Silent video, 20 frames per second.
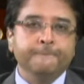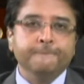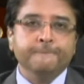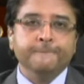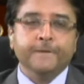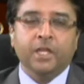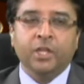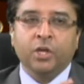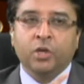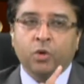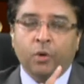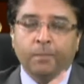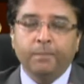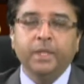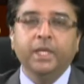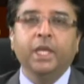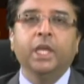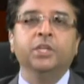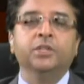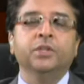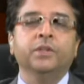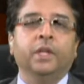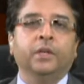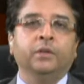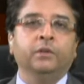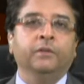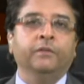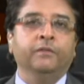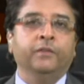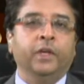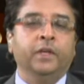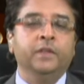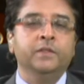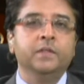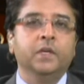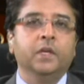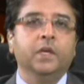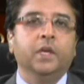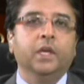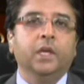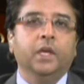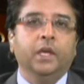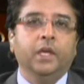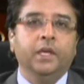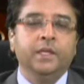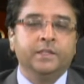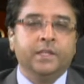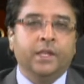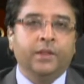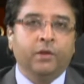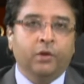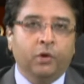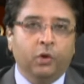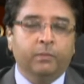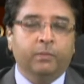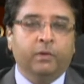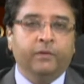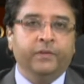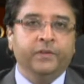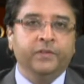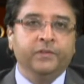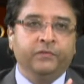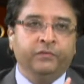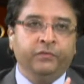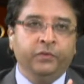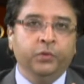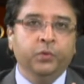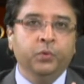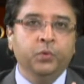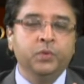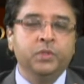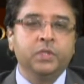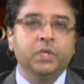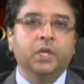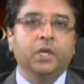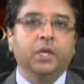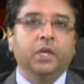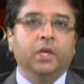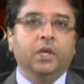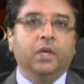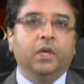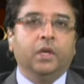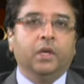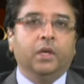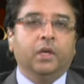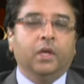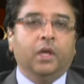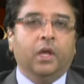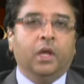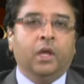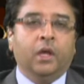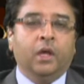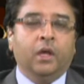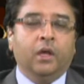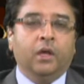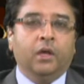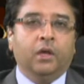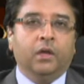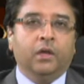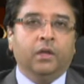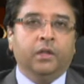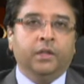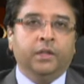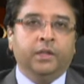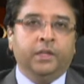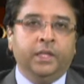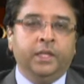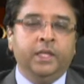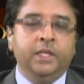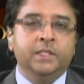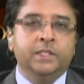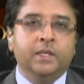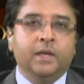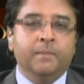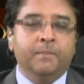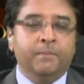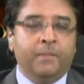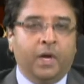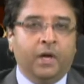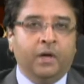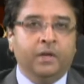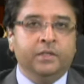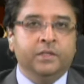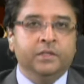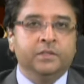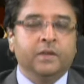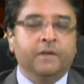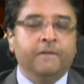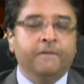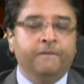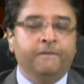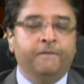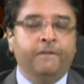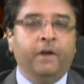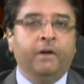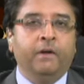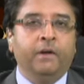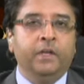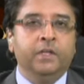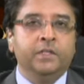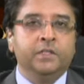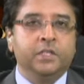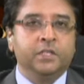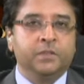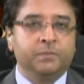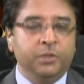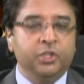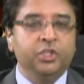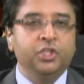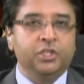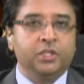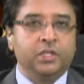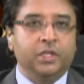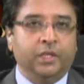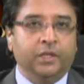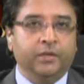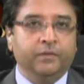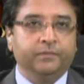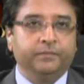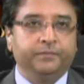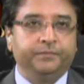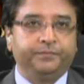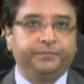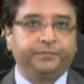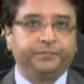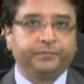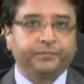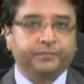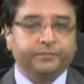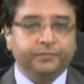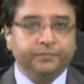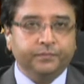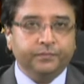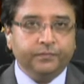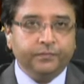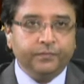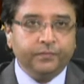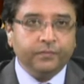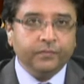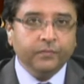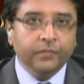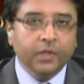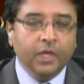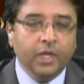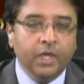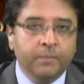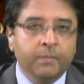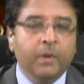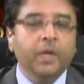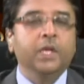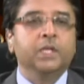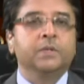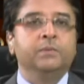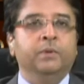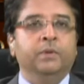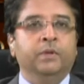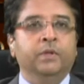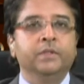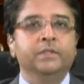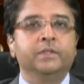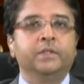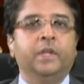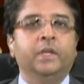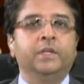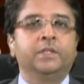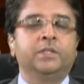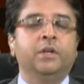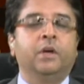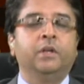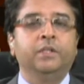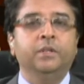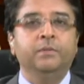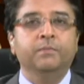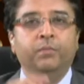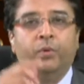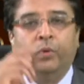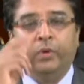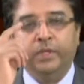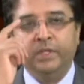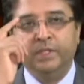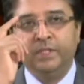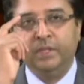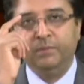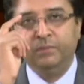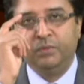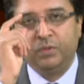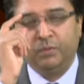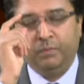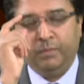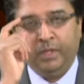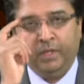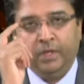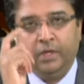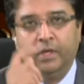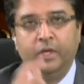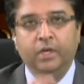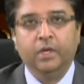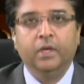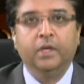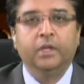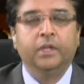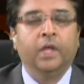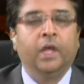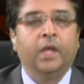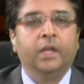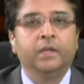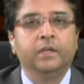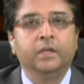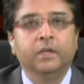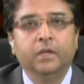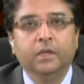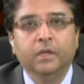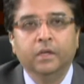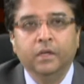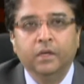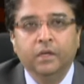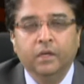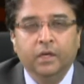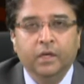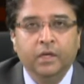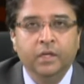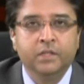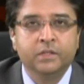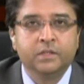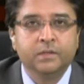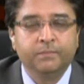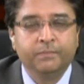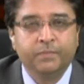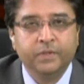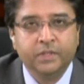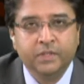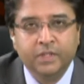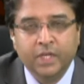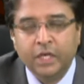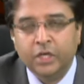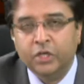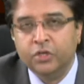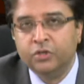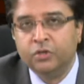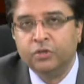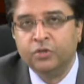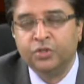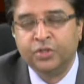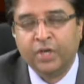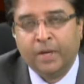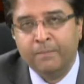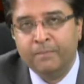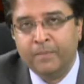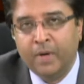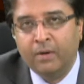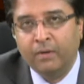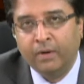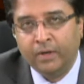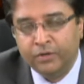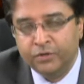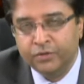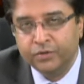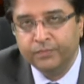the complication that you face is that the Home Office views these marriages very suspiciously. In my experience, their starting point seems to be that it's a potential sham marriage.